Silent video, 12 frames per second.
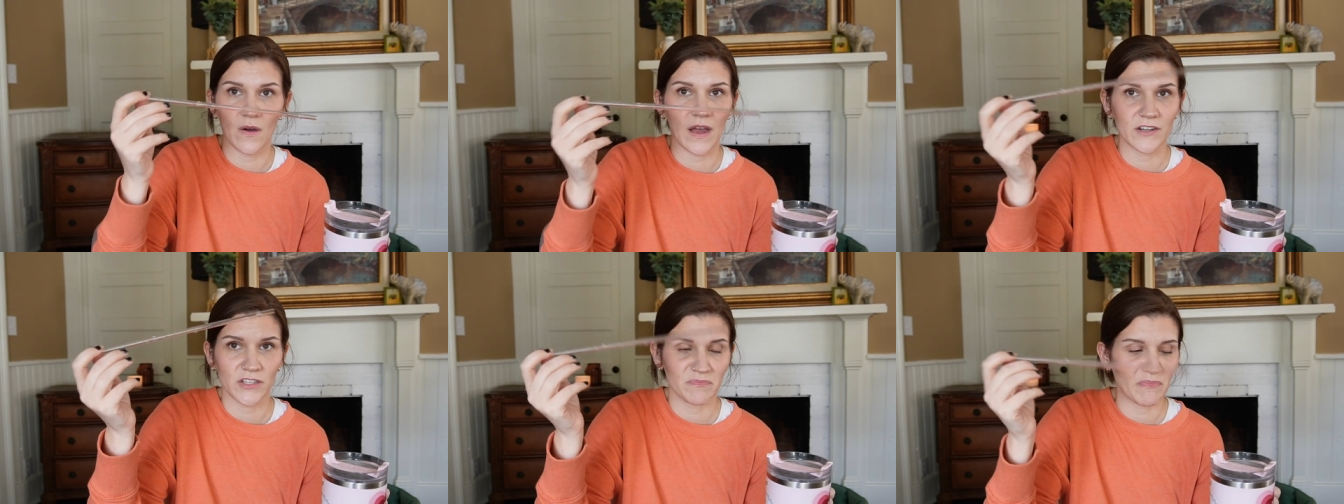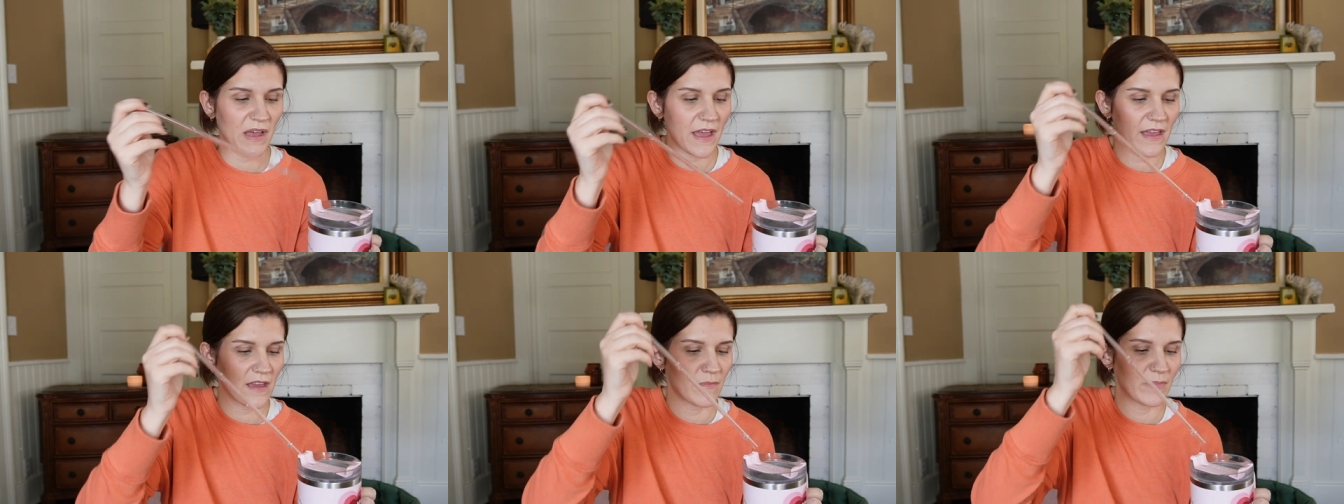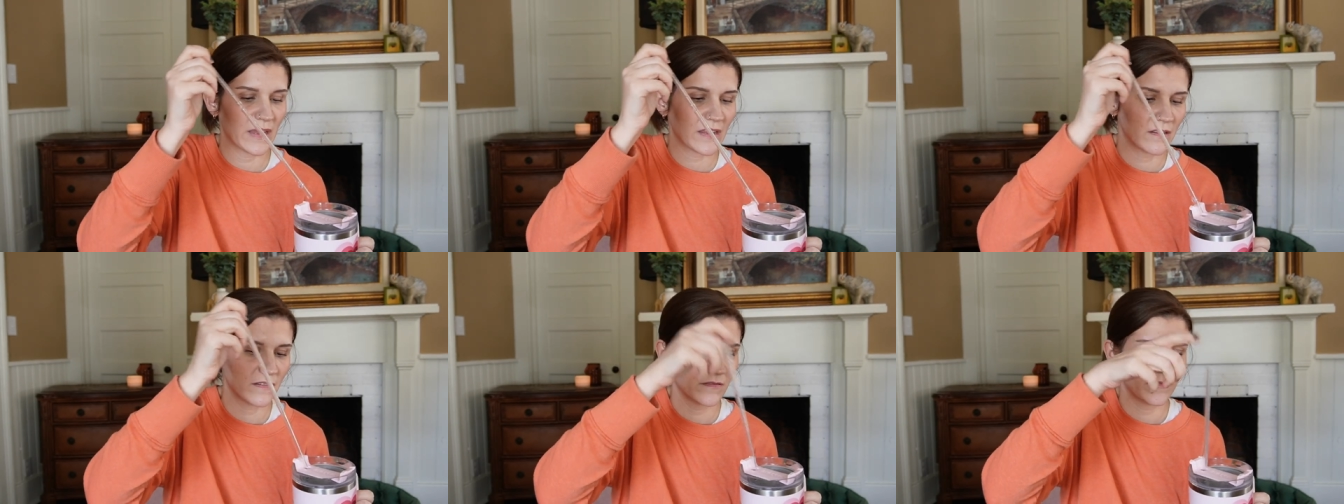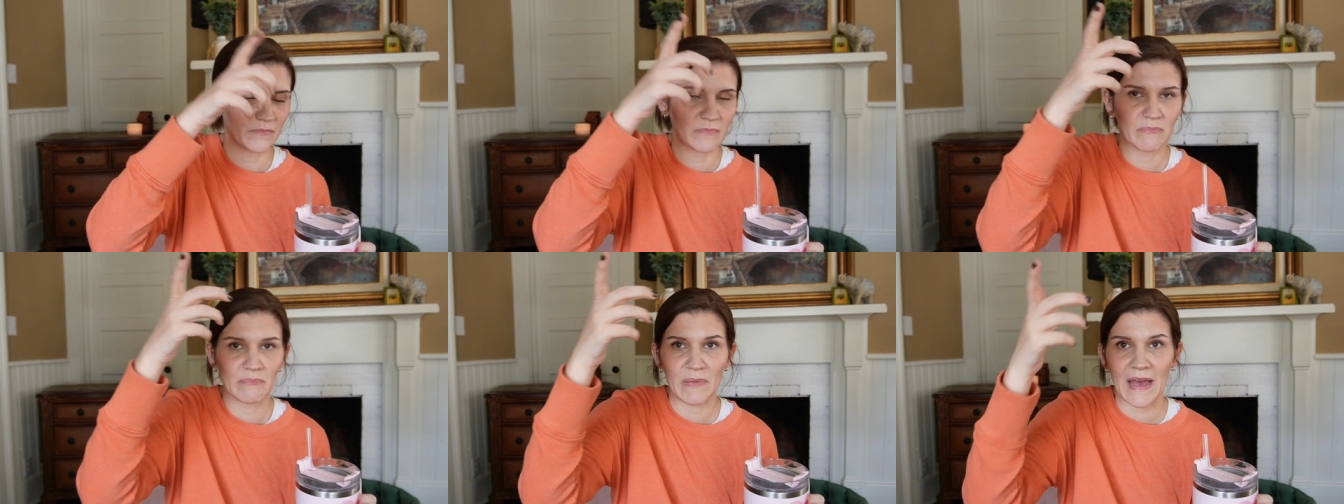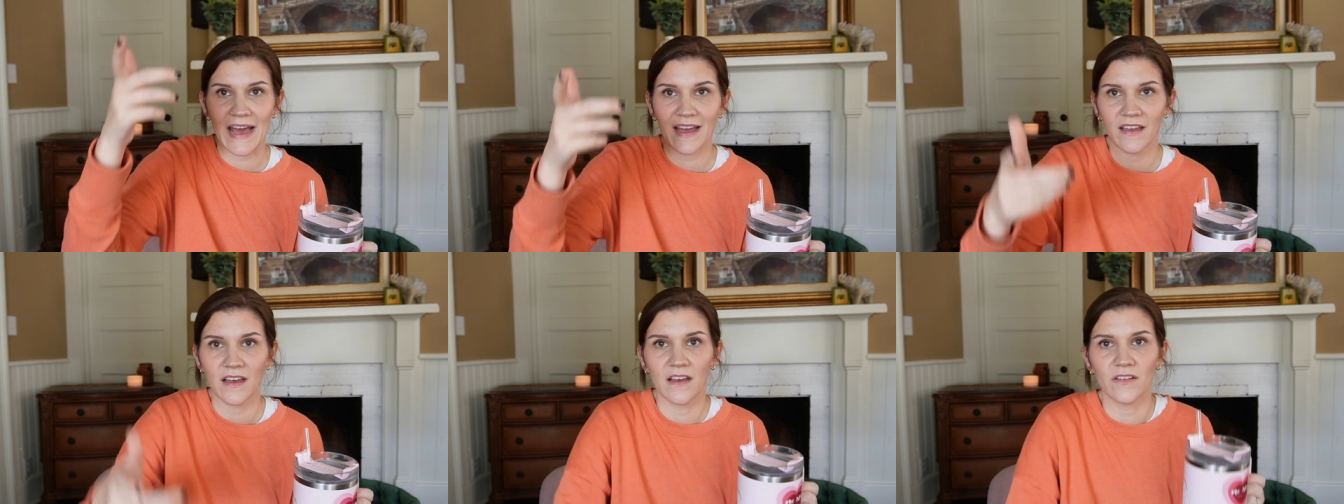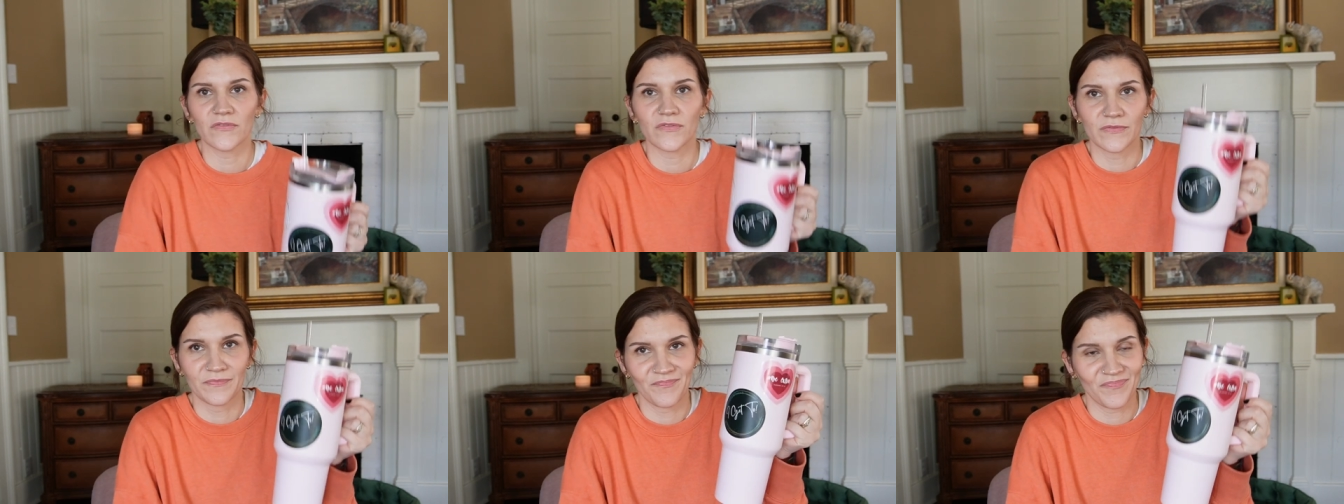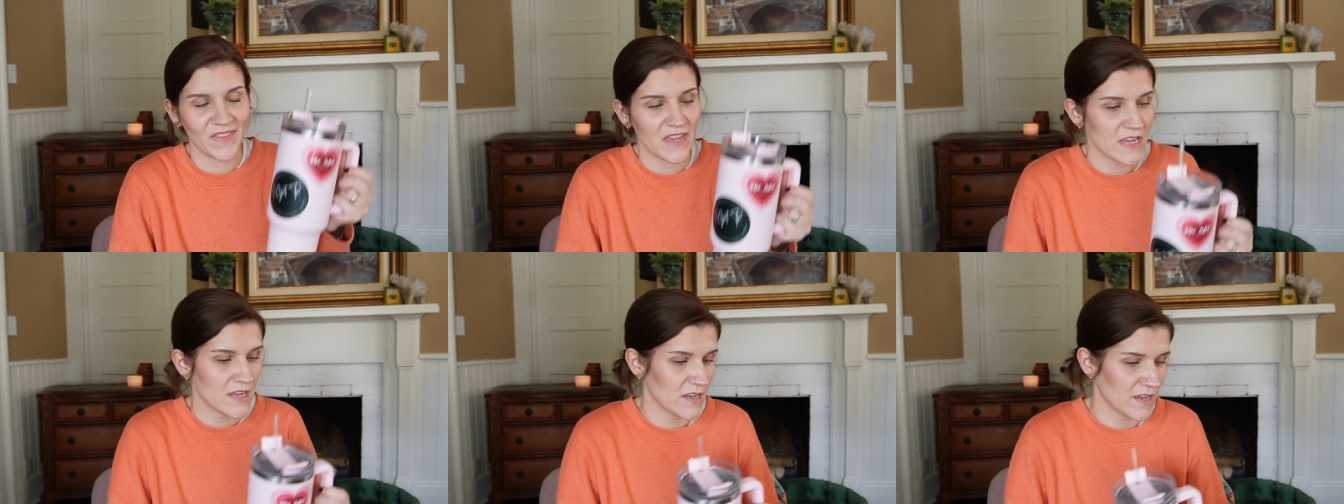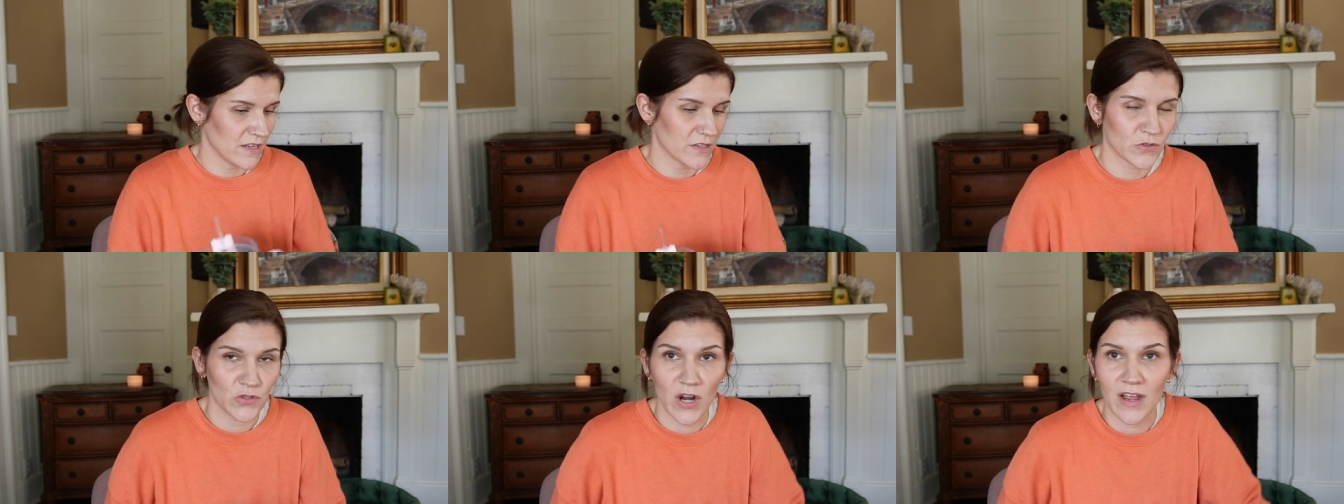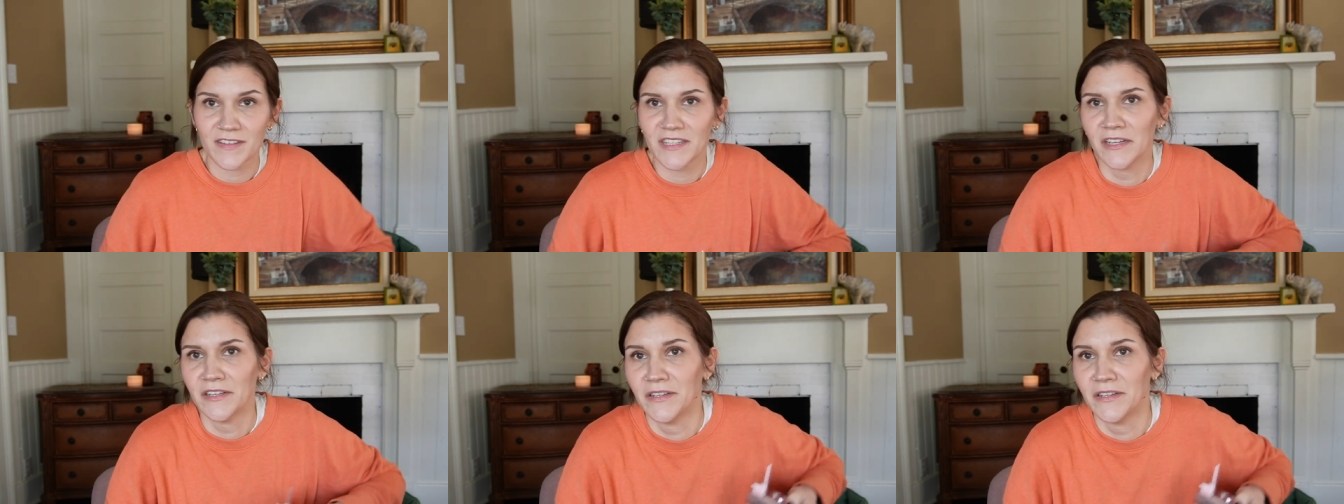I just buy a big pack of straws.